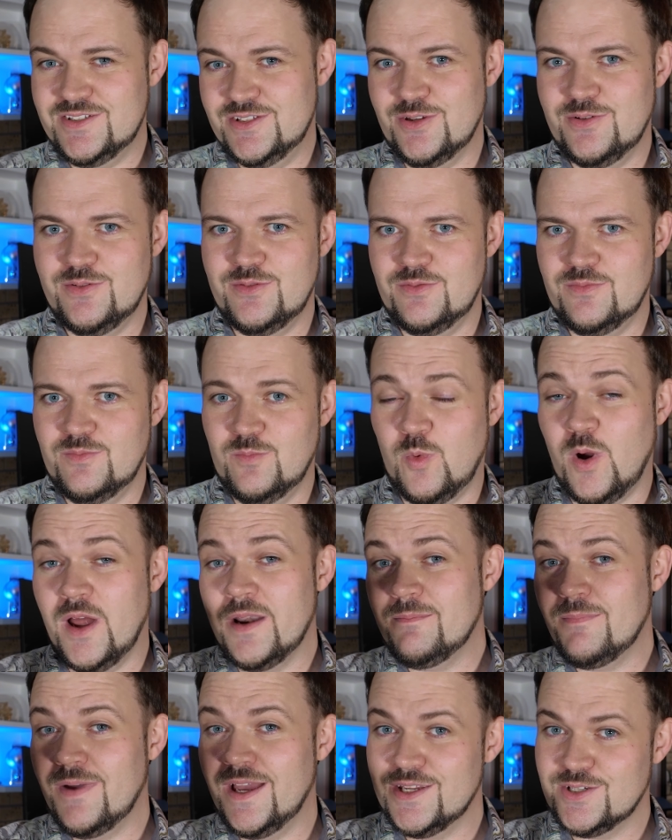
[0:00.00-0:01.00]
So
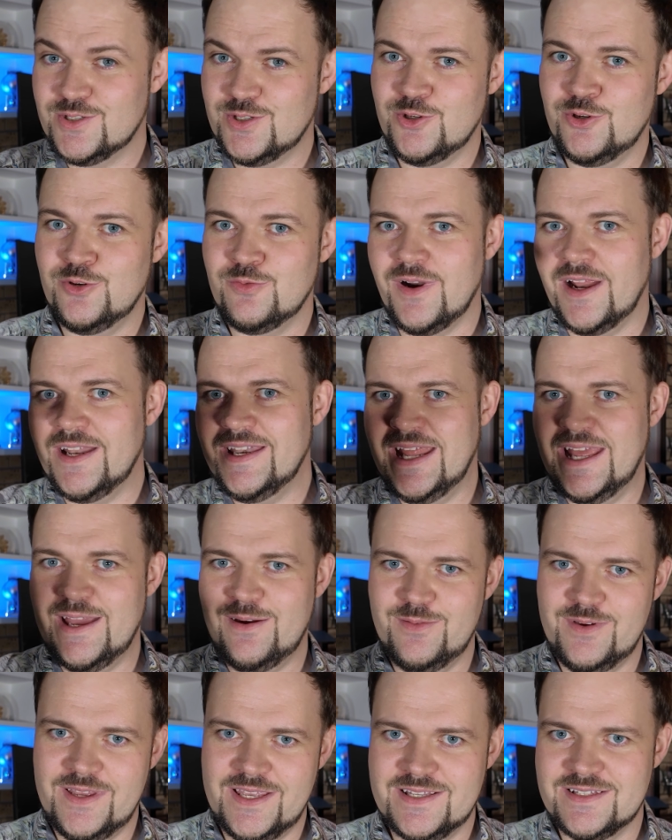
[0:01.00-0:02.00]
one Mic 2 right
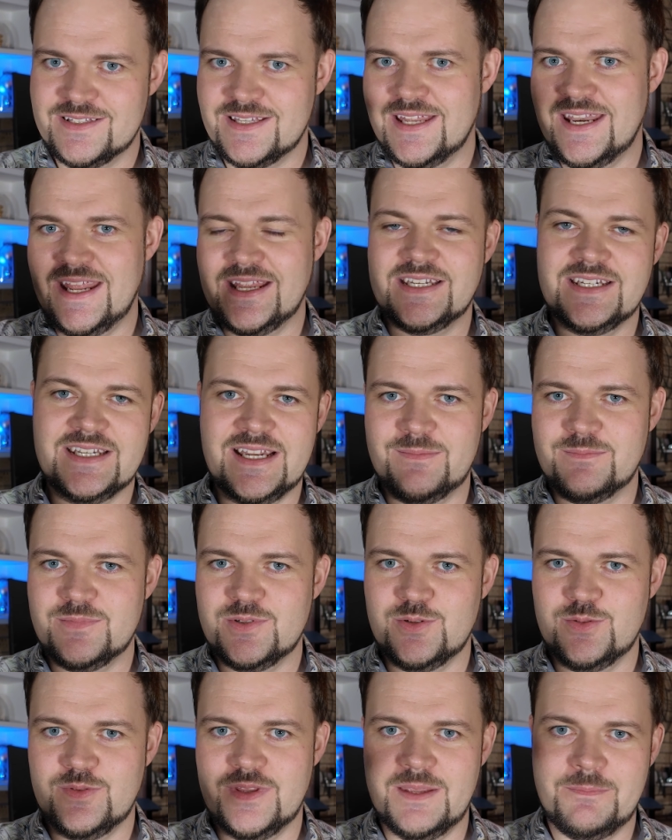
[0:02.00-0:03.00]
now is connected up
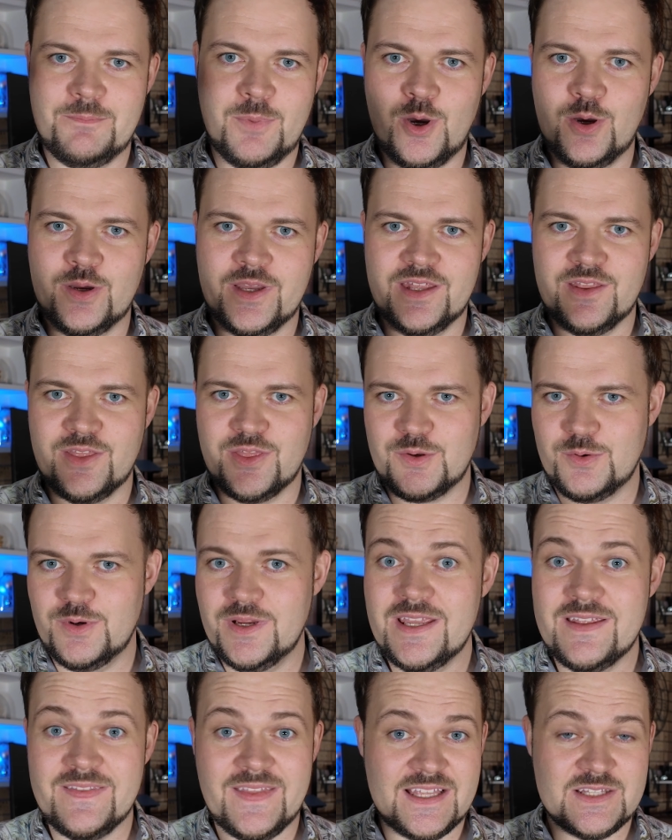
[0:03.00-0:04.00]
to the Pocket
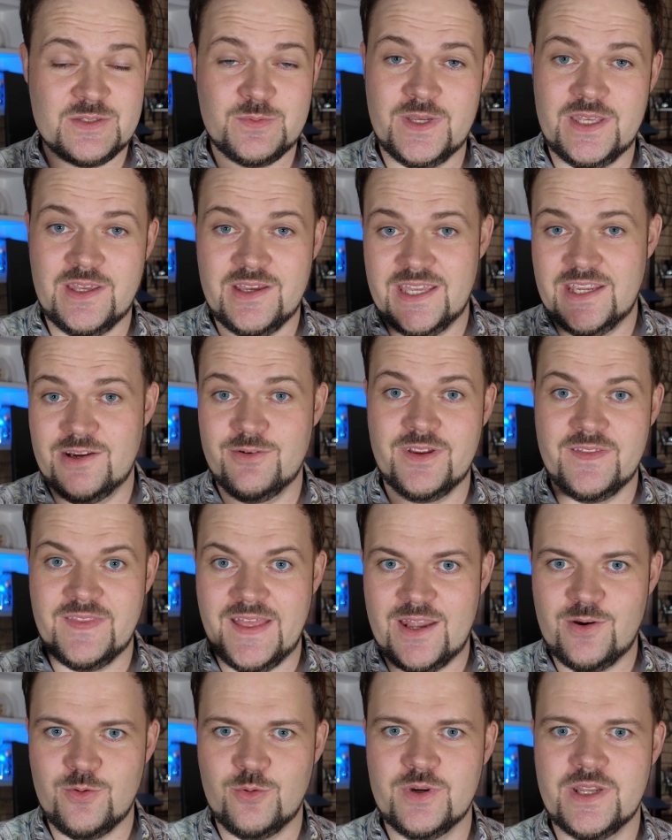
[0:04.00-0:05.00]
3, and that's where you're hearing
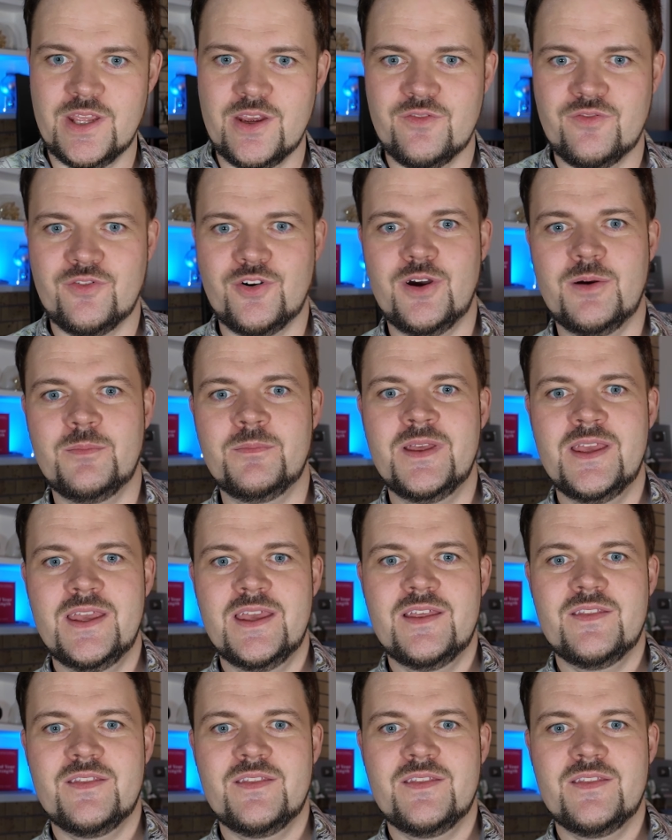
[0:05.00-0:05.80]
that audio from.